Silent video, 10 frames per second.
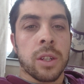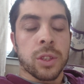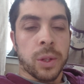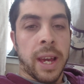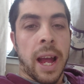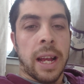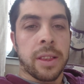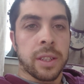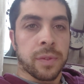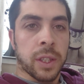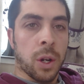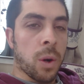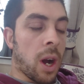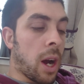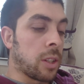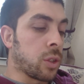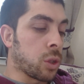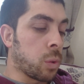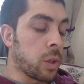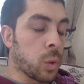So yeah, in this video I
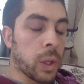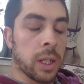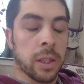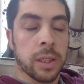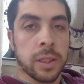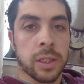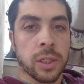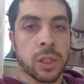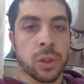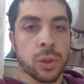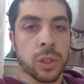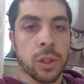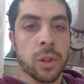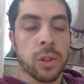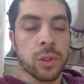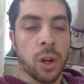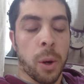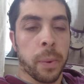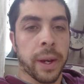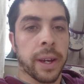just want to quickly discuss another
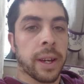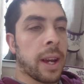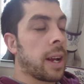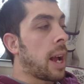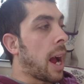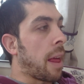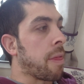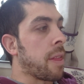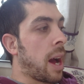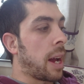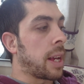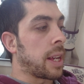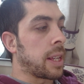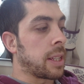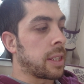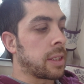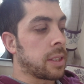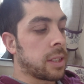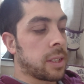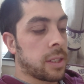topic, and that
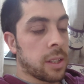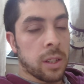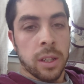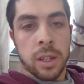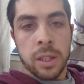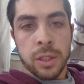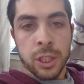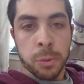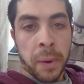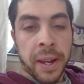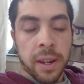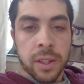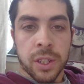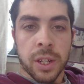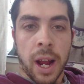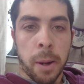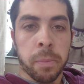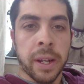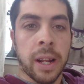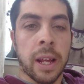is speech and
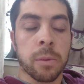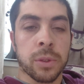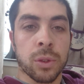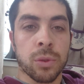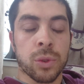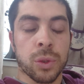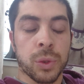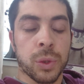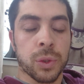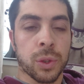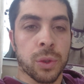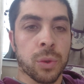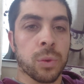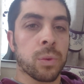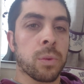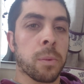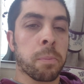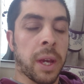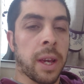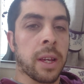being able to talk to
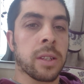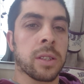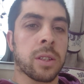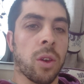peers,